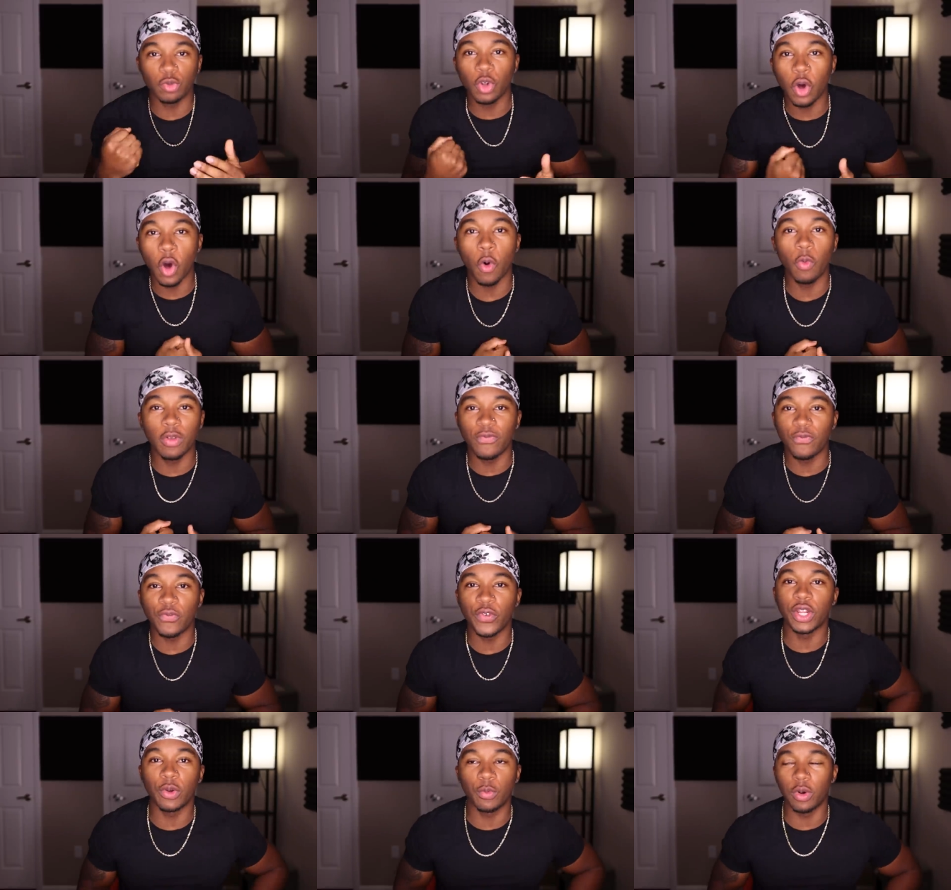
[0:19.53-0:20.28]
You know we
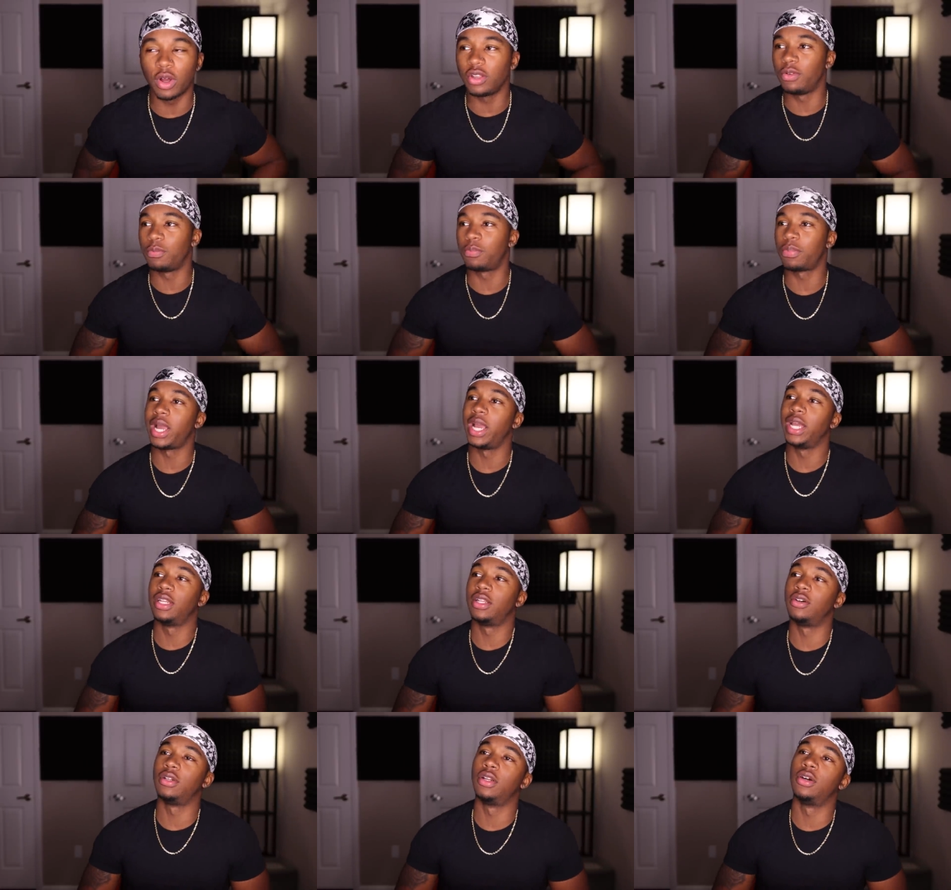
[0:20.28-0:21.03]
finna. Well, you
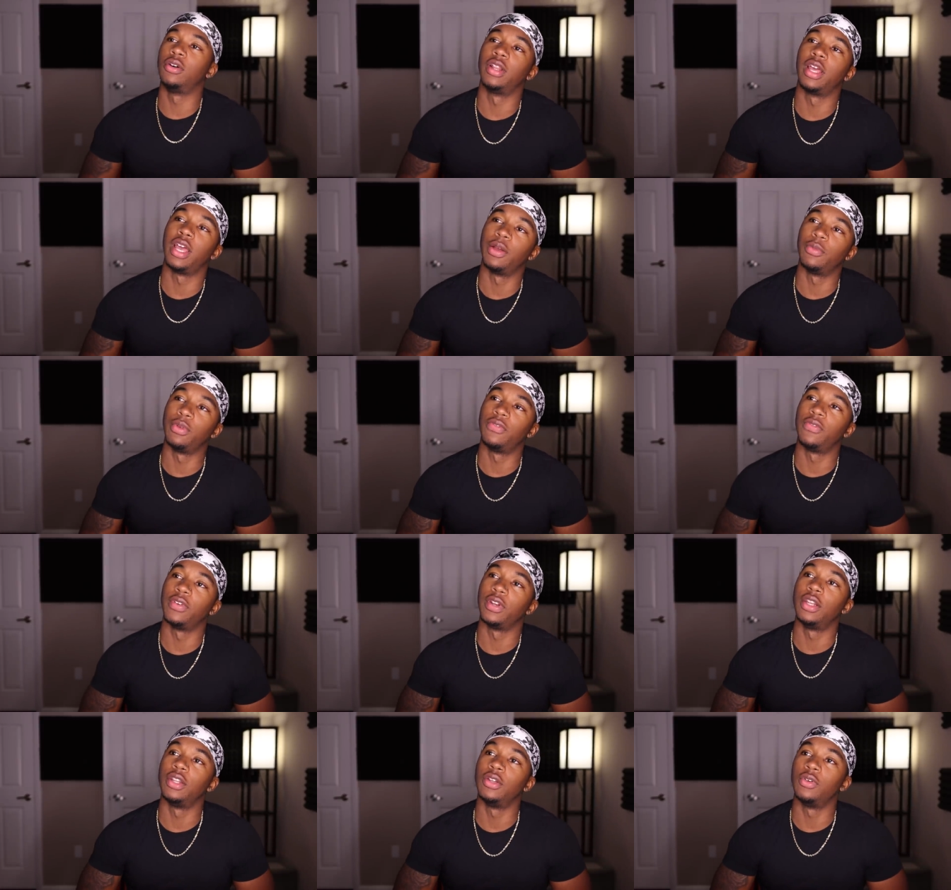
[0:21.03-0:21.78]
probably don't know what the heck we
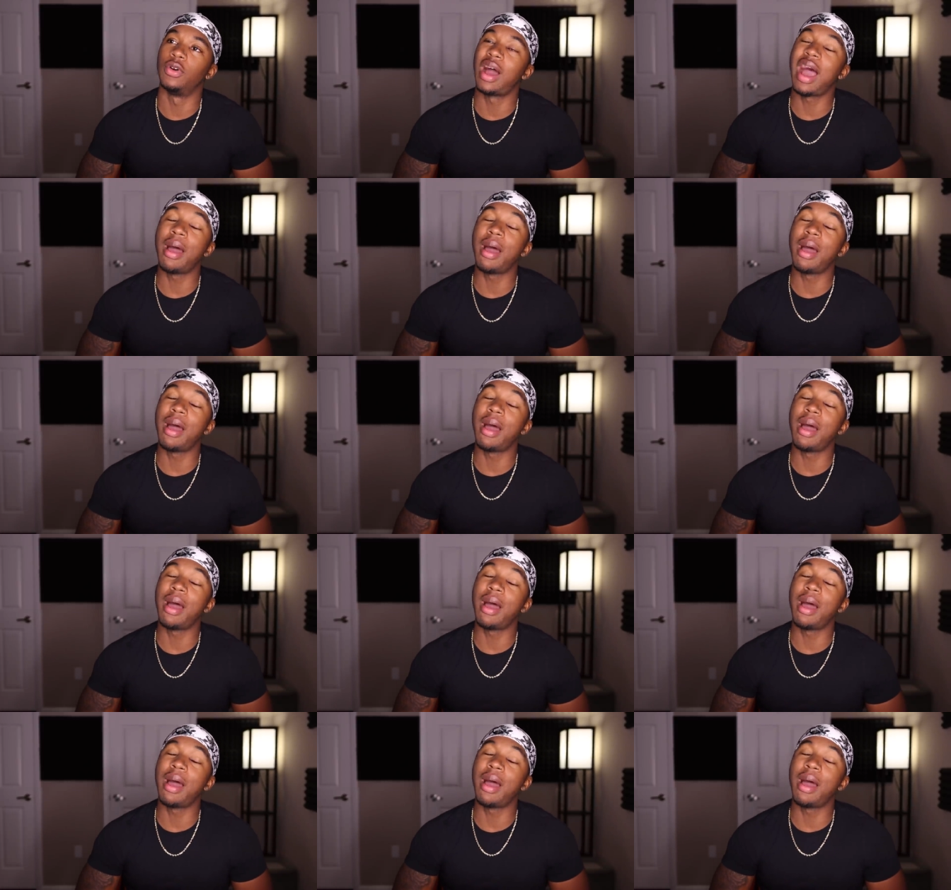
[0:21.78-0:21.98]
finna do.